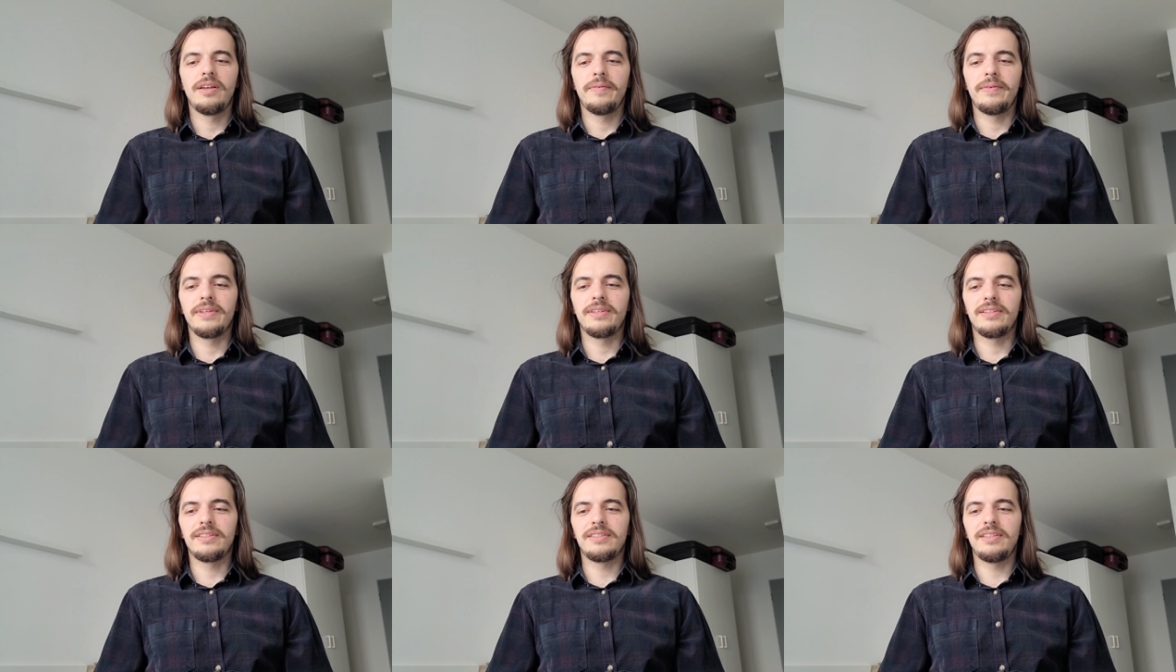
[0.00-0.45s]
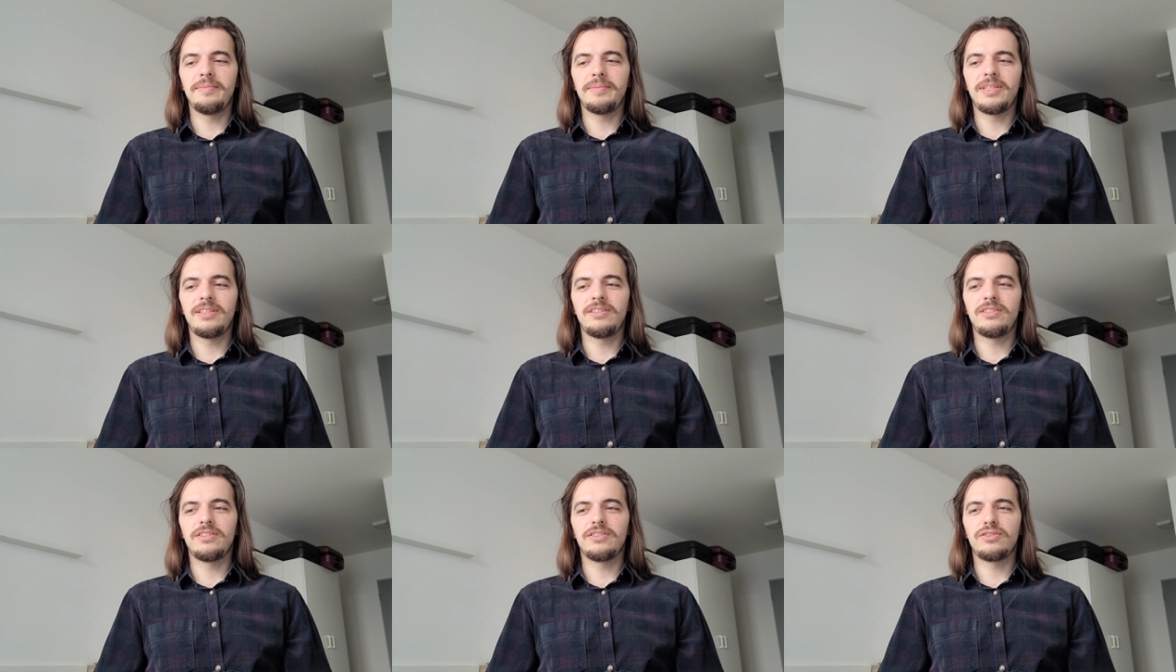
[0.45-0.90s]
because he
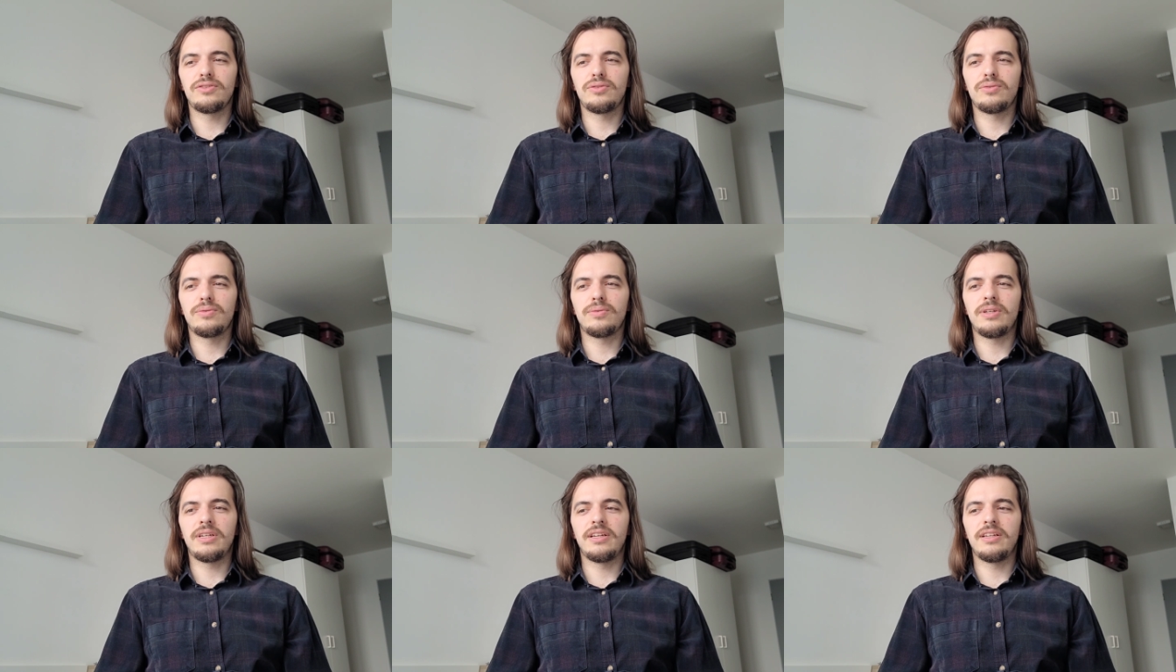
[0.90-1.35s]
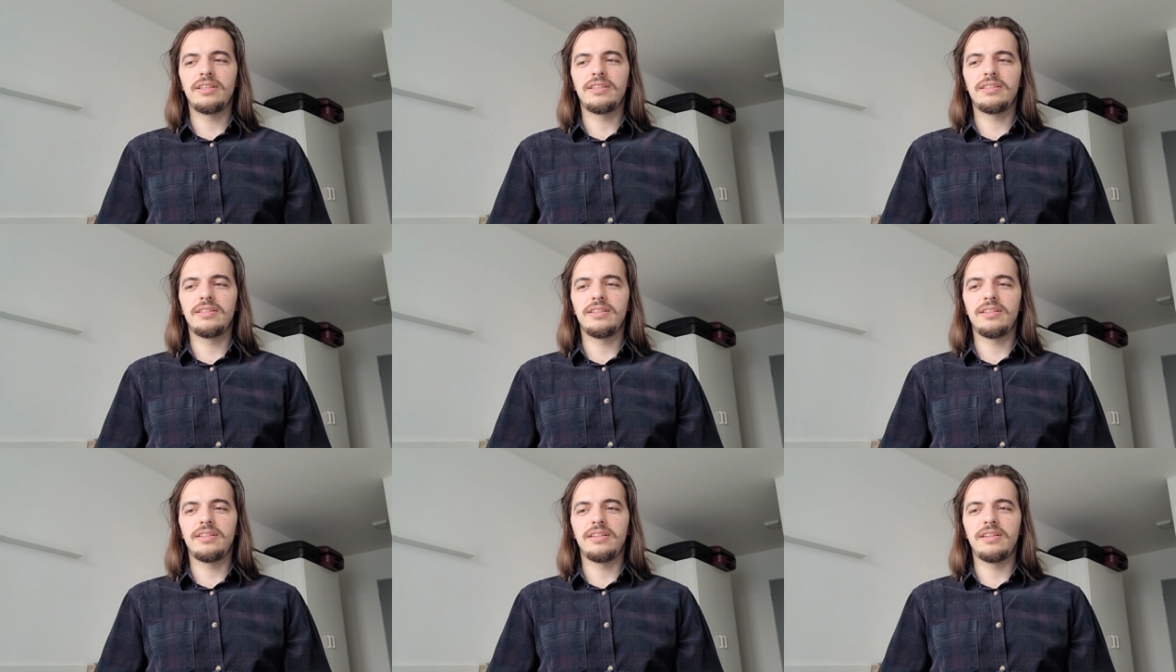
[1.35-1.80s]
manages to write
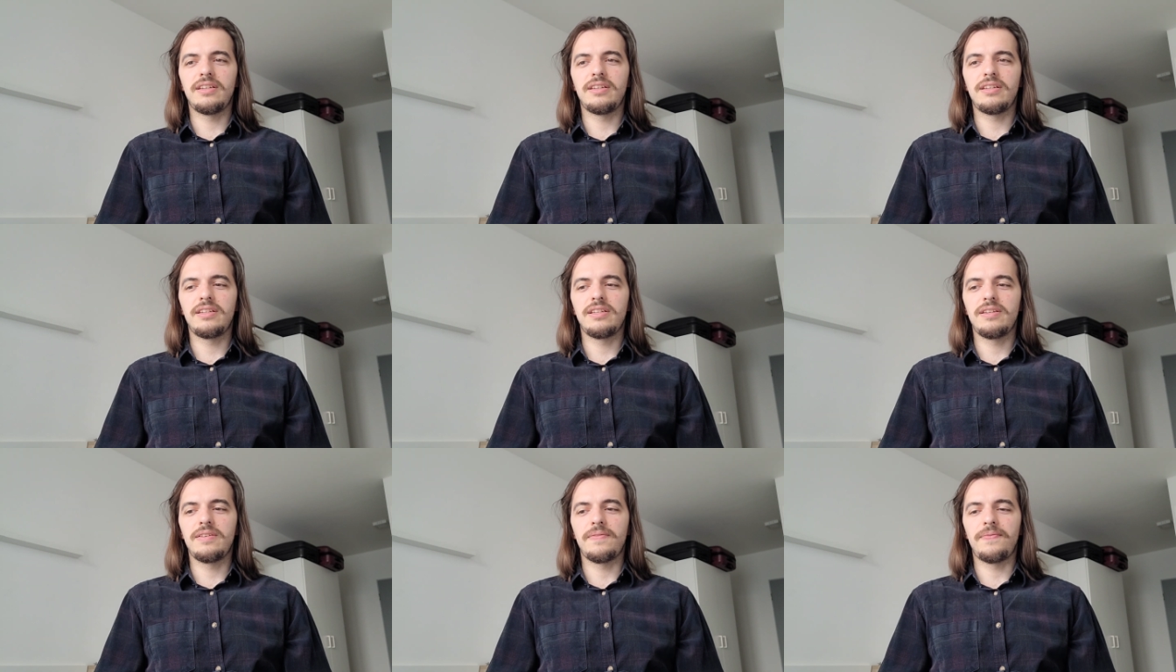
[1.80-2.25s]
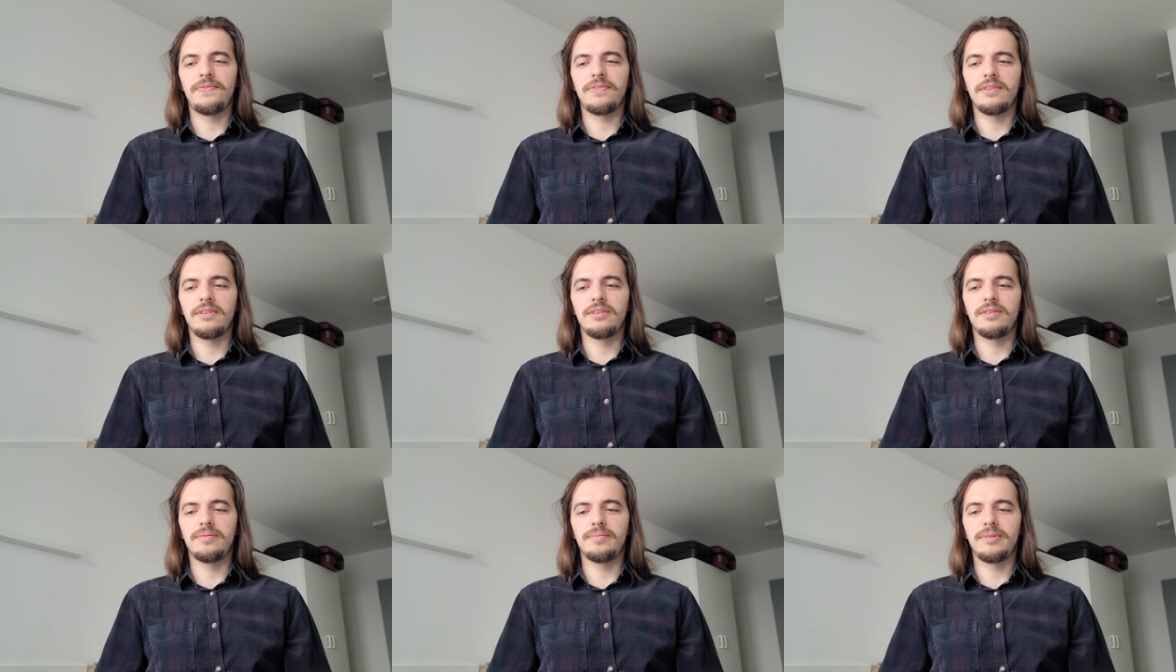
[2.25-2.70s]
a
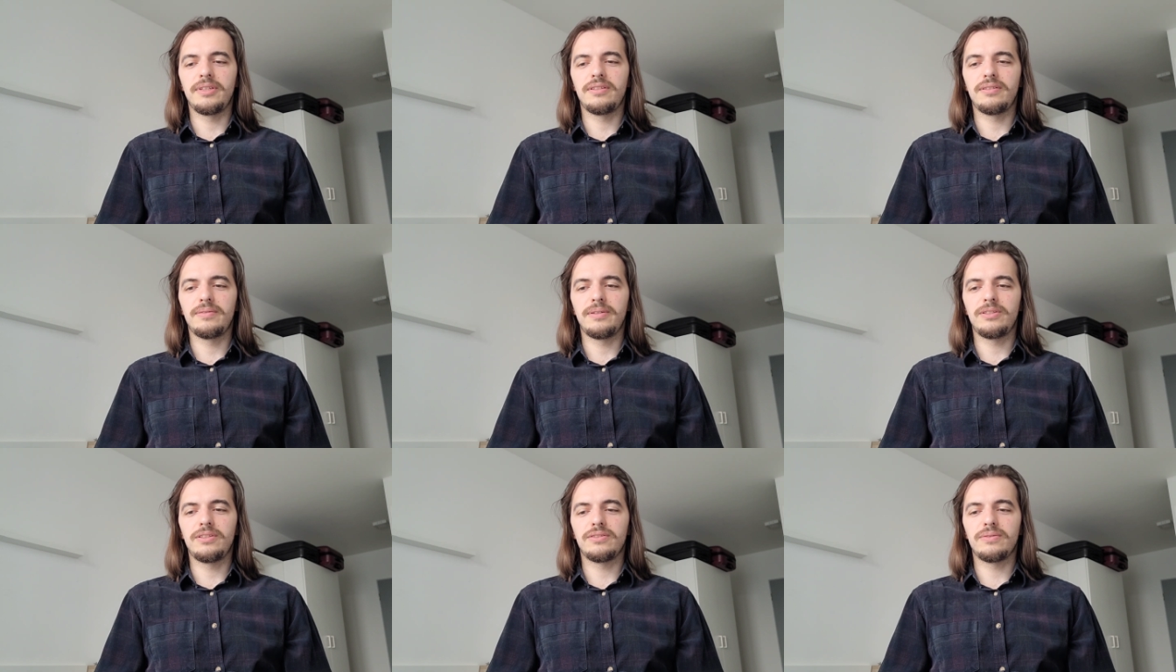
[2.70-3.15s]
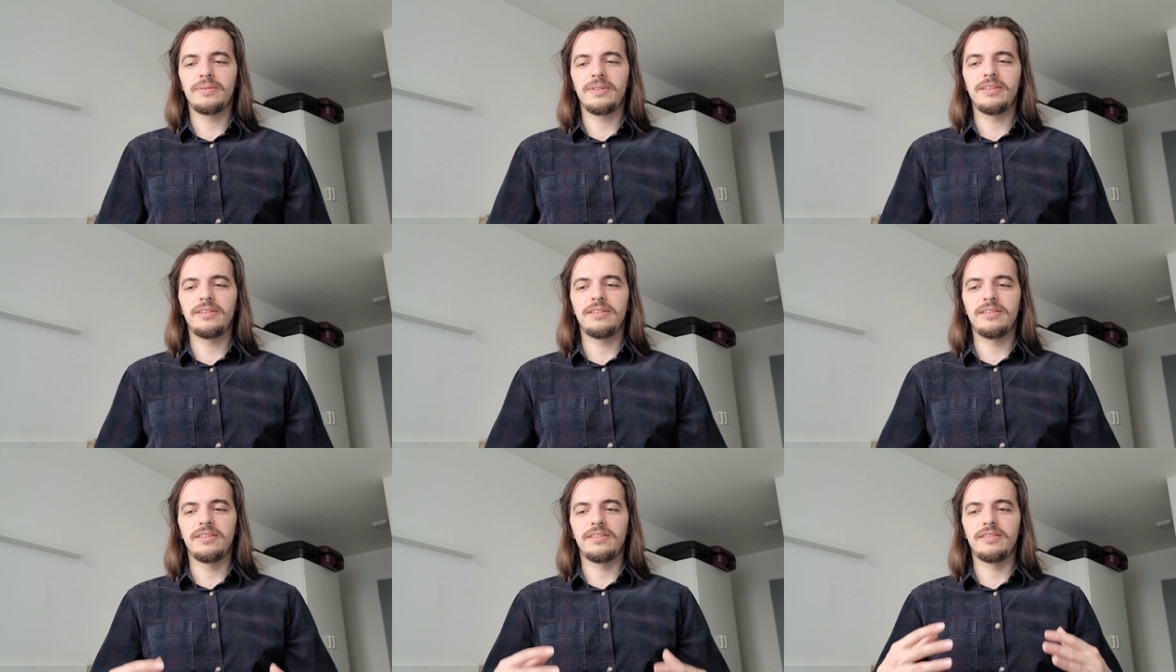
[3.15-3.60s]
manages to
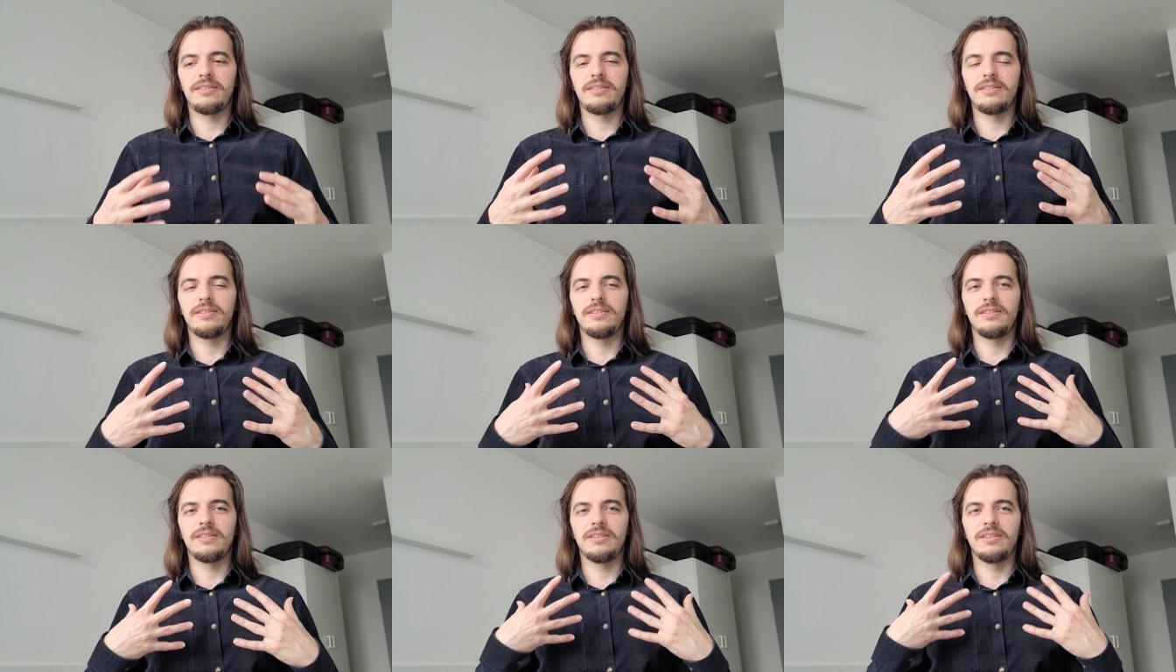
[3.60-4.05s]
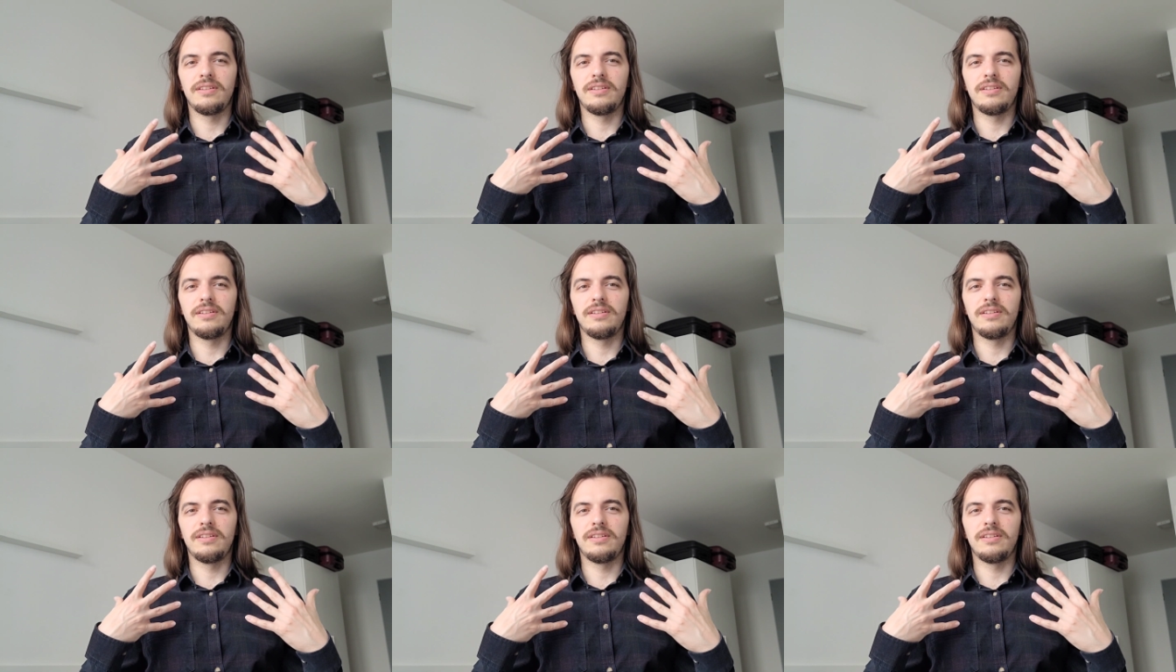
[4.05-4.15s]
write a, uh,